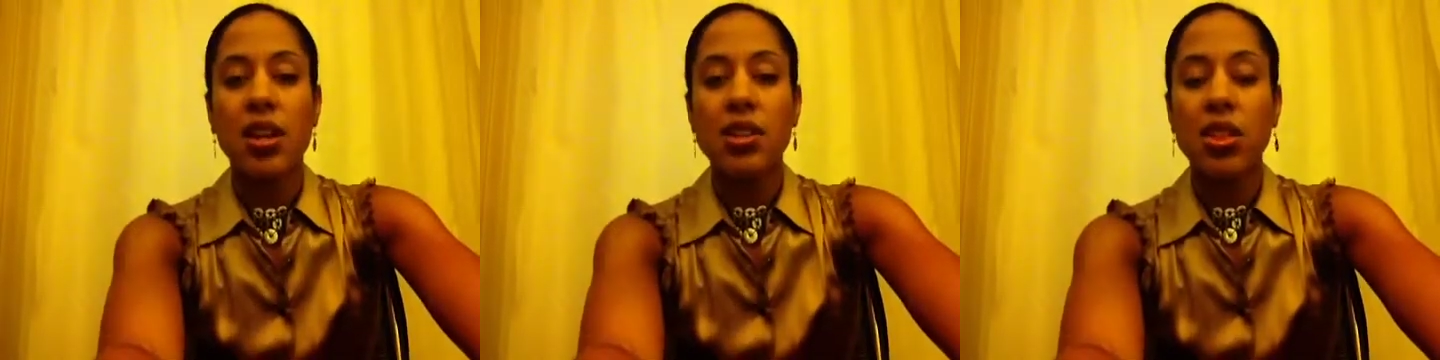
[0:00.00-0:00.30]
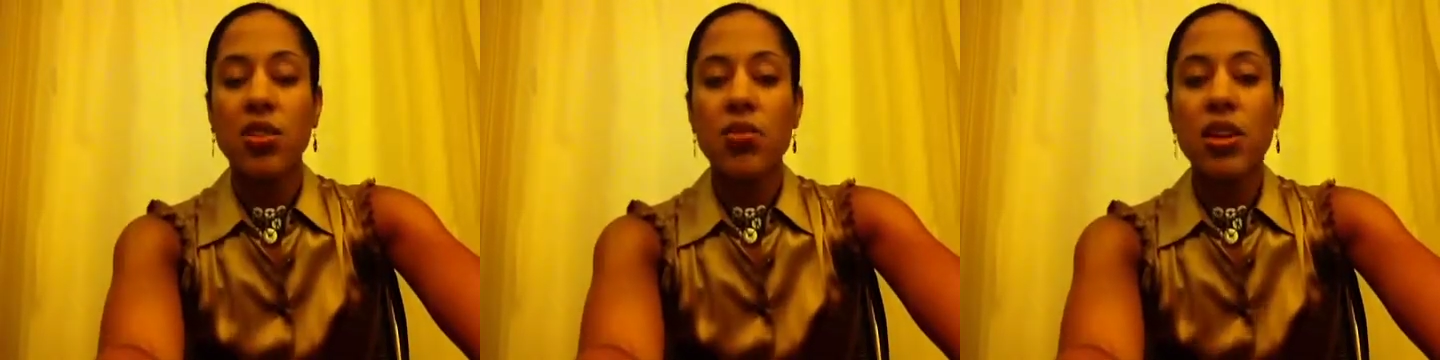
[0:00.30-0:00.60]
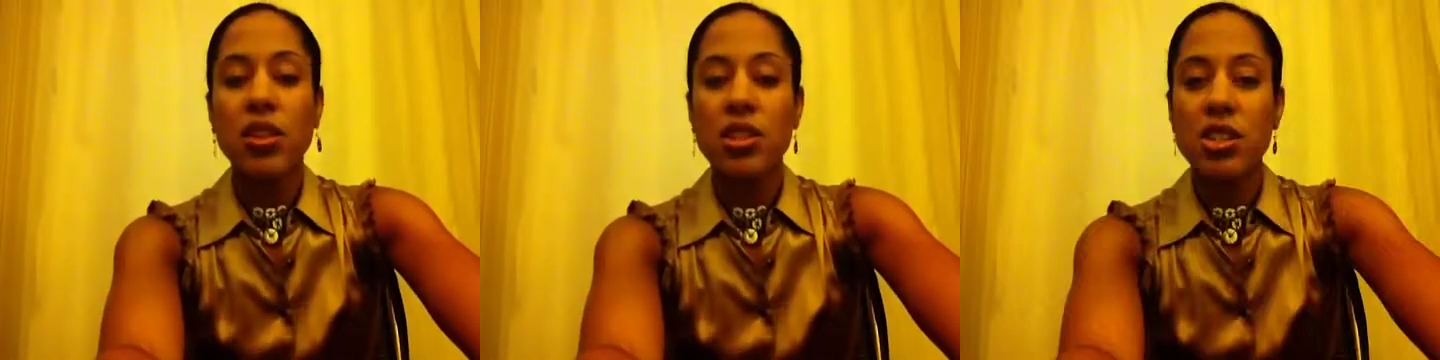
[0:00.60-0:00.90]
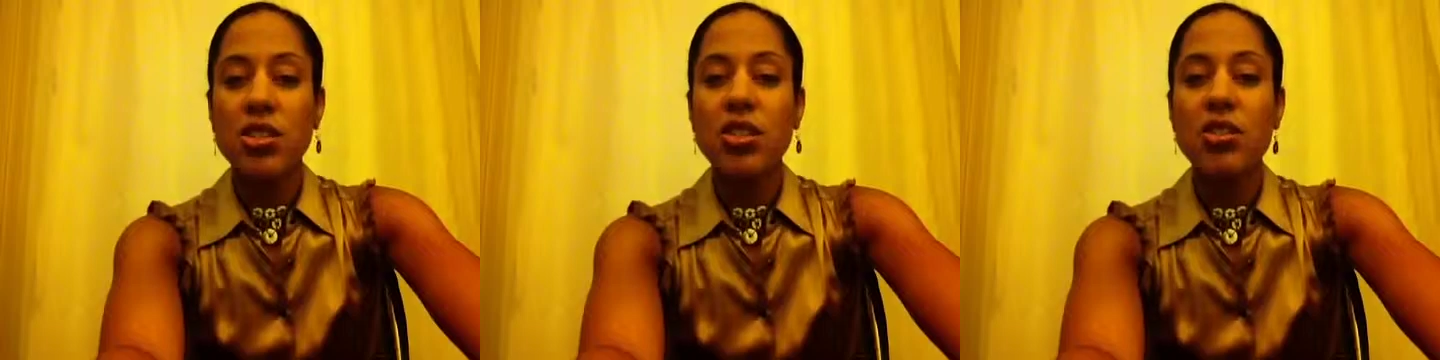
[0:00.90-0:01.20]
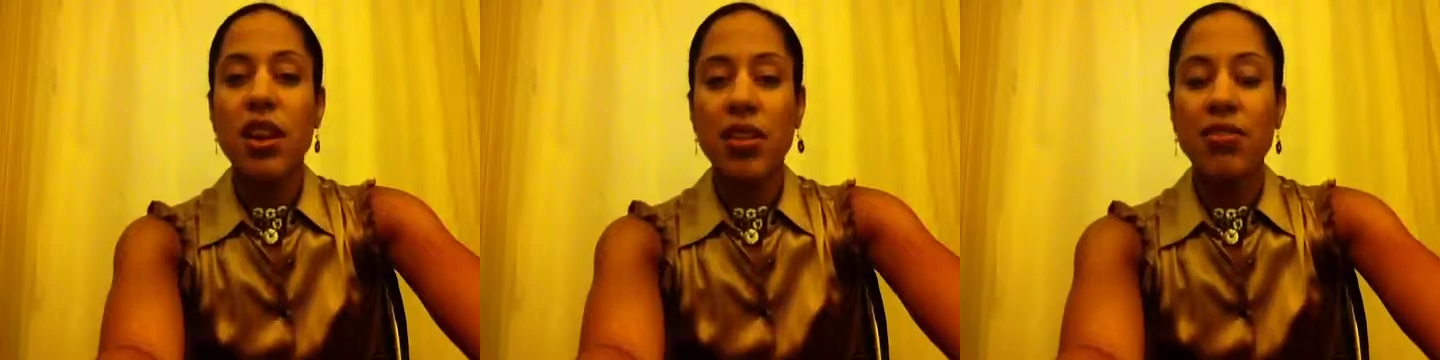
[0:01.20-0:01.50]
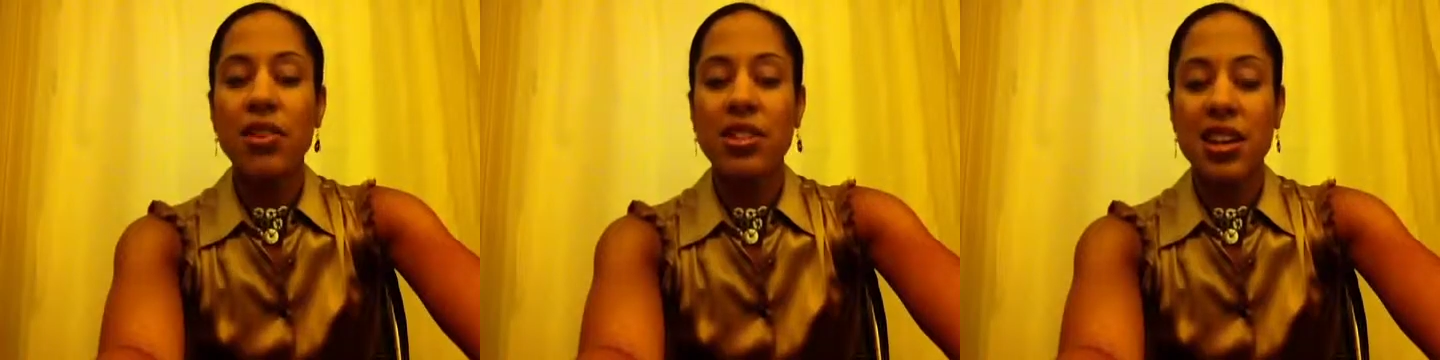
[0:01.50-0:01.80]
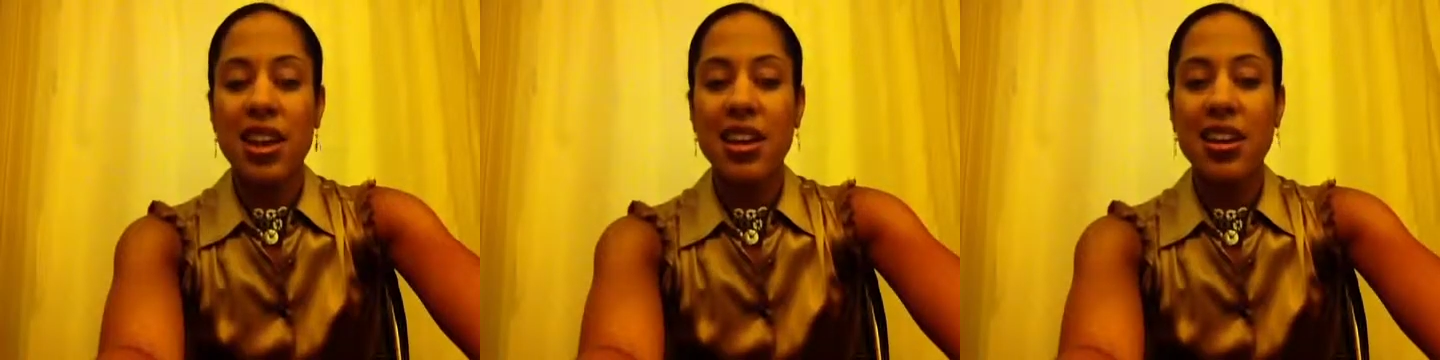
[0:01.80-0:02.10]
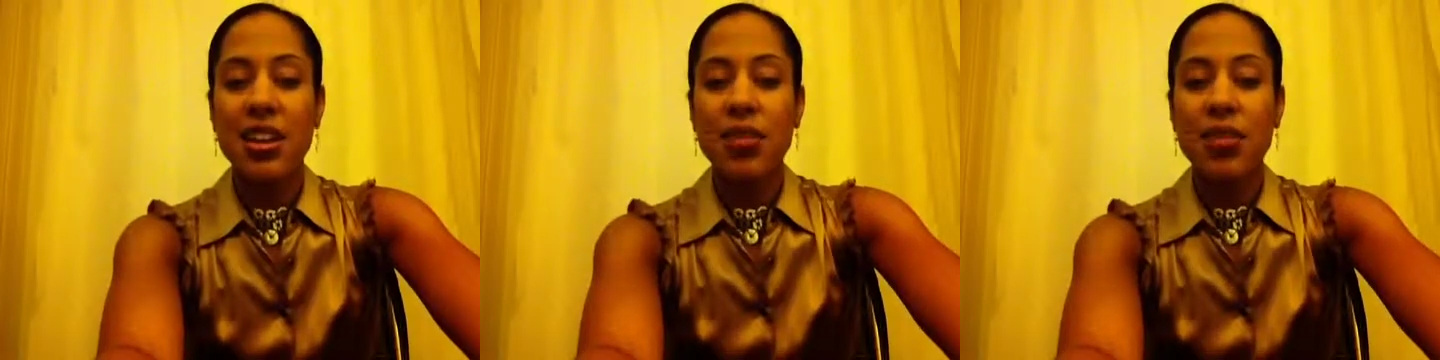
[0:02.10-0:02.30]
to the work that you do every day